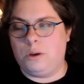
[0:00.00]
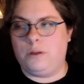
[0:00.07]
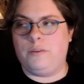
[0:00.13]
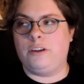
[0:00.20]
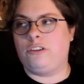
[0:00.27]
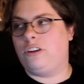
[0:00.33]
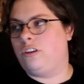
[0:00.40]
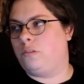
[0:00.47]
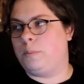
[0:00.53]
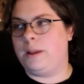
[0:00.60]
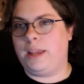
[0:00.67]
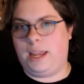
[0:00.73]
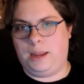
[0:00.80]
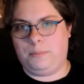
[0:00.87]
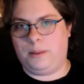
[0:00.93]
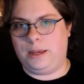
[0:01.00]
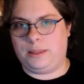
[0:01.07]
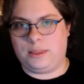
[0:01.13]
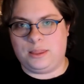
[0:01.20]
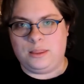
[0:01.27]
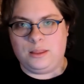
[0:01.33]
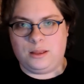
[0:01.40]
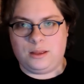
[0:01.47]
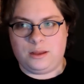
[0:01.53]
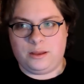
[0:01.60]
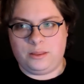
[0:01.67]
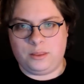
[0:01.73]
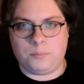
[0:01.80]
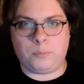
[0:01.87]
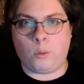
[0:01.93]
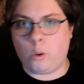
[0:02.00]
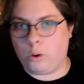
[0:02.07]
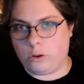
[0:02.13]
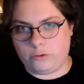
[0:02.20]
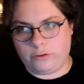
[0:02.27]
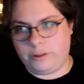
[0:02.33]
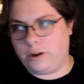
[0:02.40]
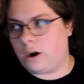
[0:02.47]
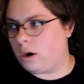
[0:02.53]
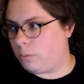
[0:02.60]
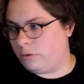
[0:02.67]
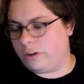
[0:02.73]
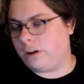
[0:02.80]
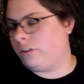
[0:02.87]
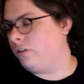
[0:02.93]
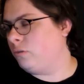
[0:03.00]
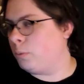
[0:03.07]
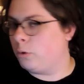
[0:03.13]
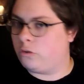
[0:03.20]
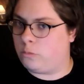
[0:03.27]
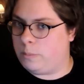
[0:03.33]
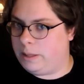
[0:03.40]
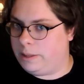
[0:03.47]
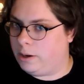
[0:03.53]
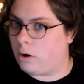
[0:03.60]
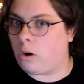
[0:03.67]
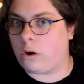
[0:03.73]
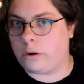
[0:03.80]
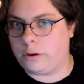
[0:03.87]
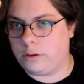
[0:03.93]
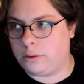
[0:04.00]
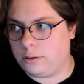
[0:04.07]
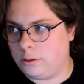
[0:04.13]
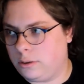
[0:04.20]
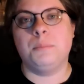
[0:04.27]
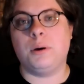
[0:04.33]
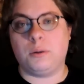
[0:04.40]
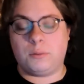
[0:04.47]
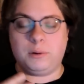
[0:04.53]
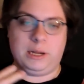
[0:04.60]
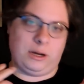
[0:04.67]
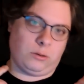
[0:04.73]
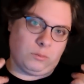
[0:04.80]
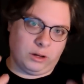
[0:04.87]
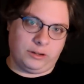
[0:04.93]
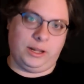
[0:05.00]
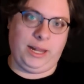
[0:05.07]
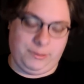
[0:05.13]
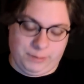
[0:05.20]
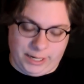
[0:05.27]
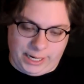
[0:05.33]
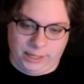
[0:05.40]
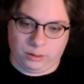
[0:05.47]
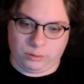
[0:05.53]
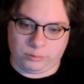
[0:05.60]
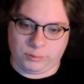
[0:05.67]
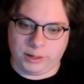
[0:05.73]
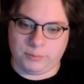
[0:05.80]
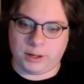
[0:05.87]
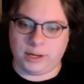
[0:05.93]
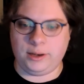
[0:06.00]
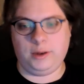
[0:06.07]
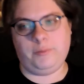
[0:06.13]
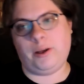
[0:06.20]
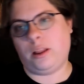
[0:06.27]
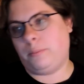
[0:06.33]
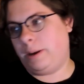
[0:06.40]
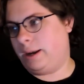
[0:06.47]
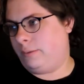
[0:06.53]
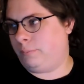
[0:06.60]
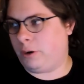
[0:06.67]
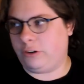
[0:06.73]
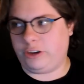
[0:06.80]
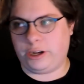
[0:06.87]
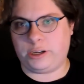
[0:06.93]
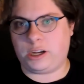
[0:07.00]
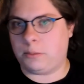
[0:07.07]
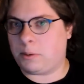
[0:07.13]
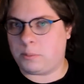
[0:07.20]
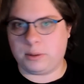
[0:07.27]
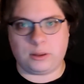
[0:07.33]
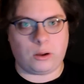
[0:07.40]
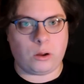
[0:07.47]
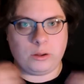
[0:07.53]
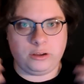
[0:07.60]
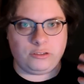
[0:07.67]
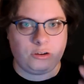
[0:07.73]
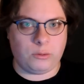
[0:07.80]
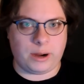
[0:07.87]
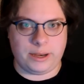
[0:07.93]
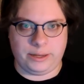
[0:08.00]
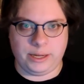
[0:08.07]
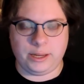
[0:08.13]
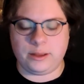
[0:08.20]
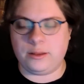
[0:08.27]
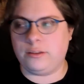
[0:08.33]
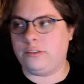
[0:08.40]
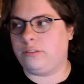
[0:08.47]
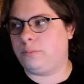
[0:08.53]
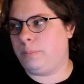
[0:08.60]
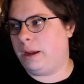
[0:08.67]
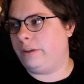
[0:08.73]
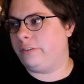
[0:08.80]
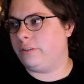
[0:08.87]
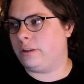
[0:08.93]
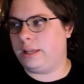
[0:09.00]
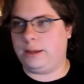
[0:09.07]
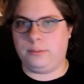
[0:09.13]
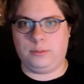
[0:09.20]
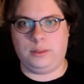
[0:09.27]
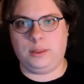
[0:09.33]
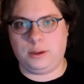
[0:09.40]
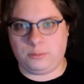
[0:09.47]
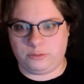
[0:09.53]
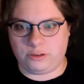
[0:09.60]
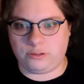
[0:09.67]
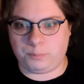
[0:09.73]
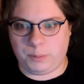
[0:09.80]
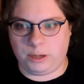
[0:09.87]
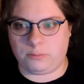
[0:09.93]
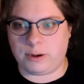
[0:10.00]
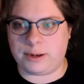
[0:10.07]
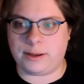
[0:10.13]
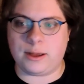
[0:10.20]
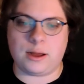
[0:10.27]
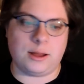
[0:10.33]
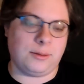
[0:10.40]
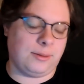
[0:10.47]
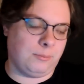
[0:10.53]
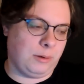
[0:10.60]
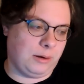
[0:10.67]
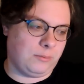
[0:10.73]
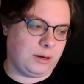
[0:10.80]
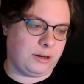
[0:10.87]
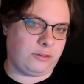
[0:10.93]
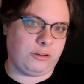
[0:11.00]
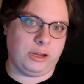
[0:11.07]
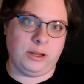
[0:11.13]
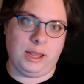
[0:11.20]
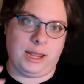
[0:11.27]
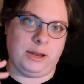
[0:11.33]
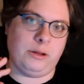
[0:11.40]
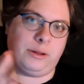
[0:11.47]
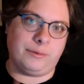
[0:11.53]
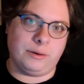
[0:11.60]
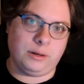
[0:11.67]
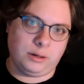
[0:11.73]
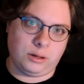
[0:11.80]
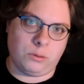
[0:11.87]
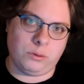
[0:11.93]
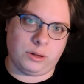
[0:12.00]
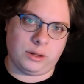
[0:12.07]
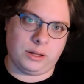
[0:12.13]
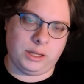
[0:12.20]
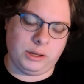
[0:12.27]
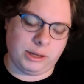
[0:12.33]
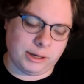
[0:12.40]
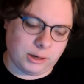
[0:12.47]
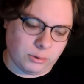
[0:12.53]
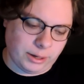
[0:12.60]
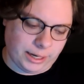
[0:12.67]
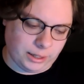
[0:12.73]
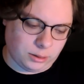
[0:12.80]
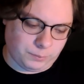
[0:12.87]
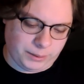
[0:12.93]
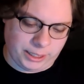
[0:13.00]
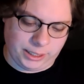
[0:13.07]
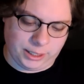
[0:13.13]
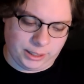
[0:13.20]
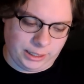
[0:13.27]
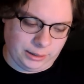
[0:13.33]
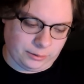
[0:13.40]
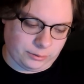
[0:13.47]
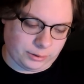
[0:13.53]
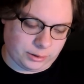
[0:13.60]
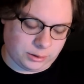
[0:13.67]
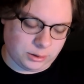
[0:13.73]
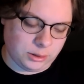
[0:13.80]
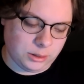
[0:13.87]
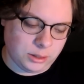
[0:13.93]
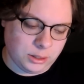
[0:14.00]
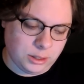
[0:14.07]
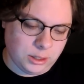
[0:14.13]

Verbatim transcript: what eventually just became like the the portal to the Ark was actually supposed to be the Ark. But you know, when when Halo Three went into development, Bungie had to come up with all these new ideas. Basically, there was this big retcon in which, and you can go to you can go to Halopedia, either the